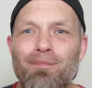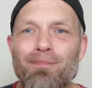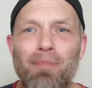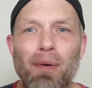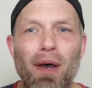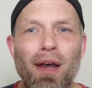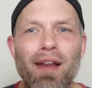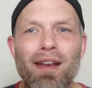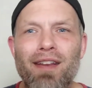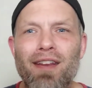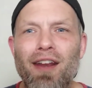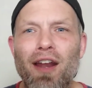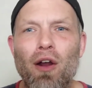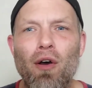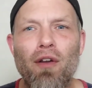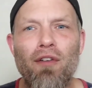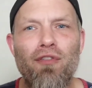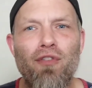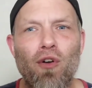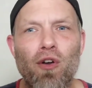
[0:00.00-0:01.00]
But, you
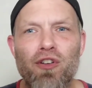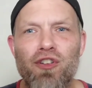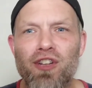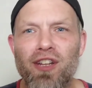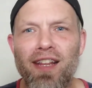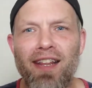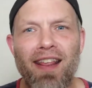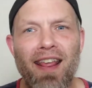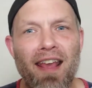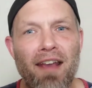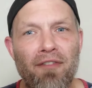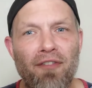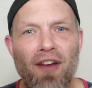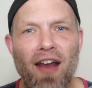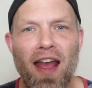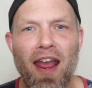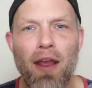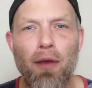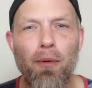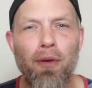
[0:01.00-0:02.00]
know, unfortunately, the
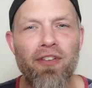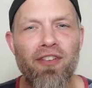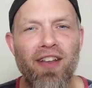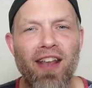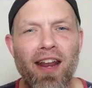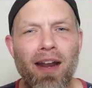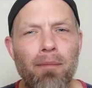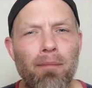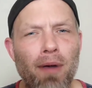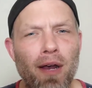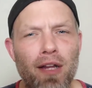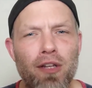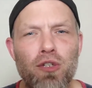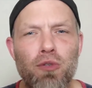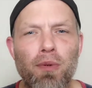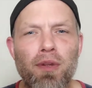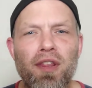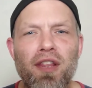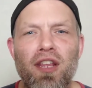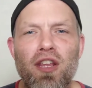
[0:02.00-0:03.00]
FIA wasn't going to
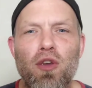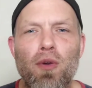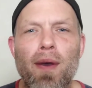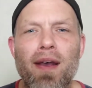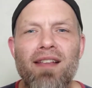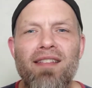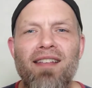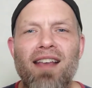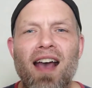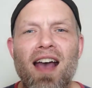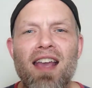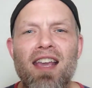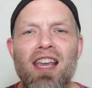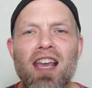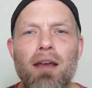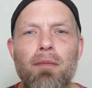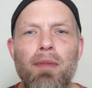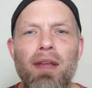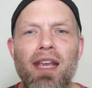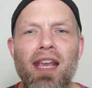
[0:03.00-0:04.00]
budge with a U.S. guy
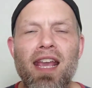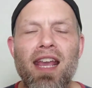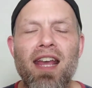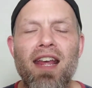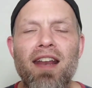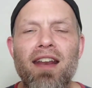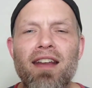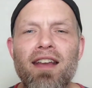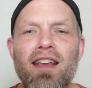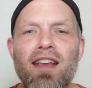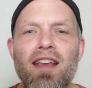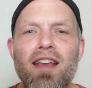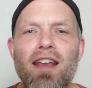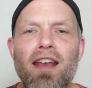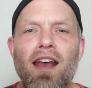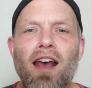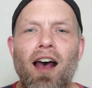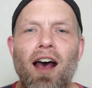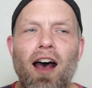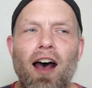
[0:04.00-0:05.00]
coming in.
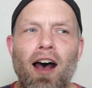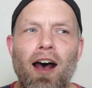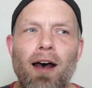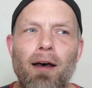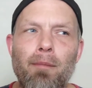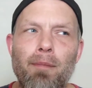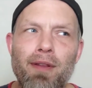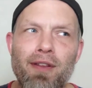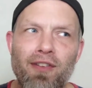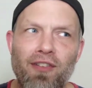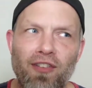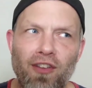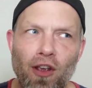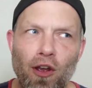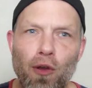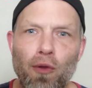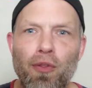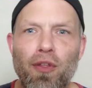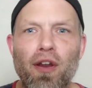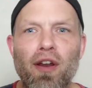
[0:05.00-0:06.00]
And
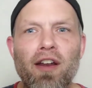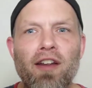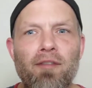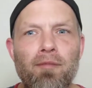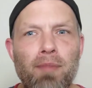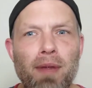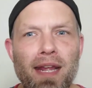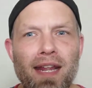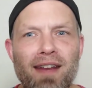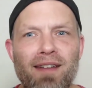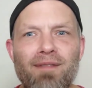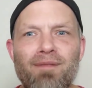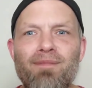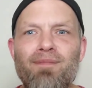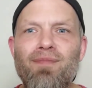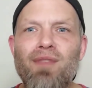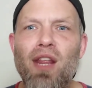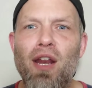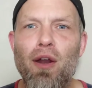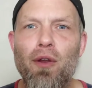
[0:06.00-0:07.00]
so there have
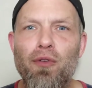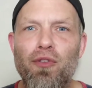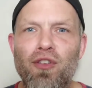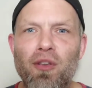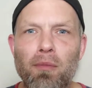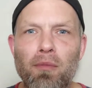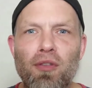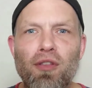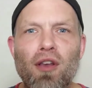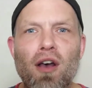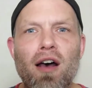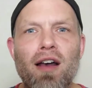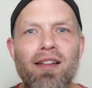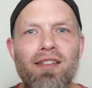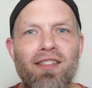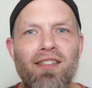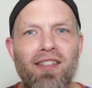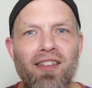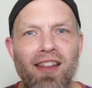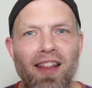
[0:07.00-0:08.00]
been, you know, some
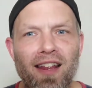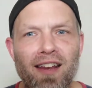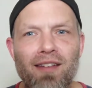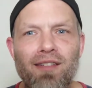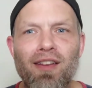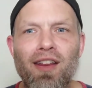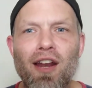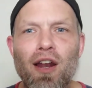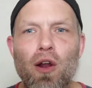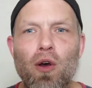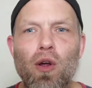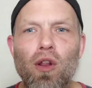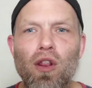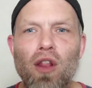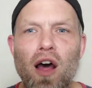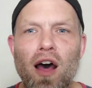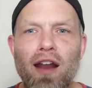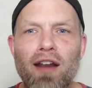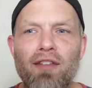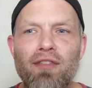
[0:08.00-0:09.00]
thoughts that, you know, a
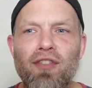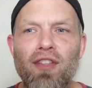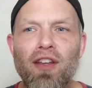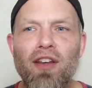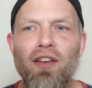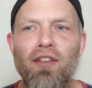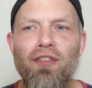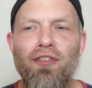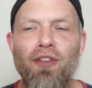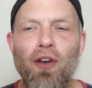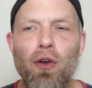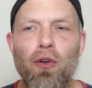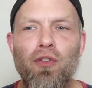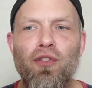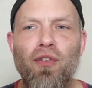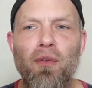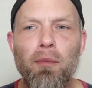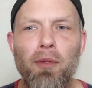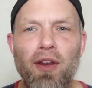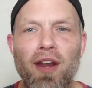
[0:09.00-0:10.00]
lot of the
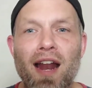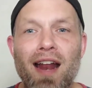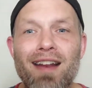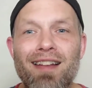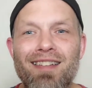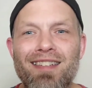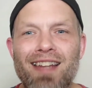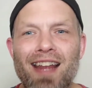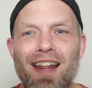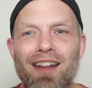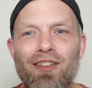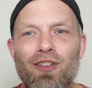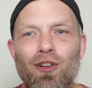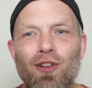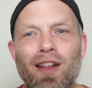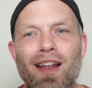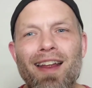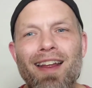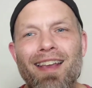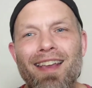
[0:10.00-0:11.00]
folks from the United States
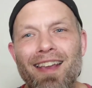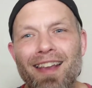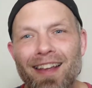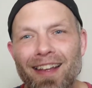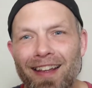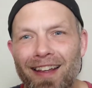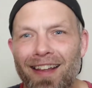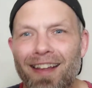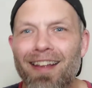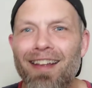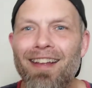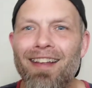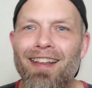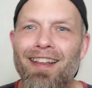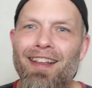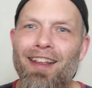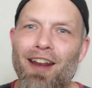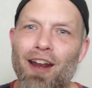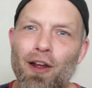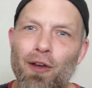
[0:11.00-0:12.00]
are like,
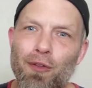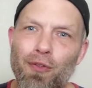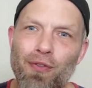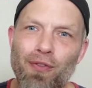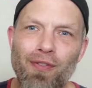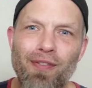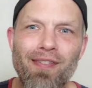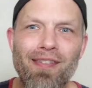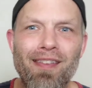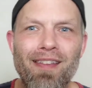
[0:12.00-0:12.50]
you know,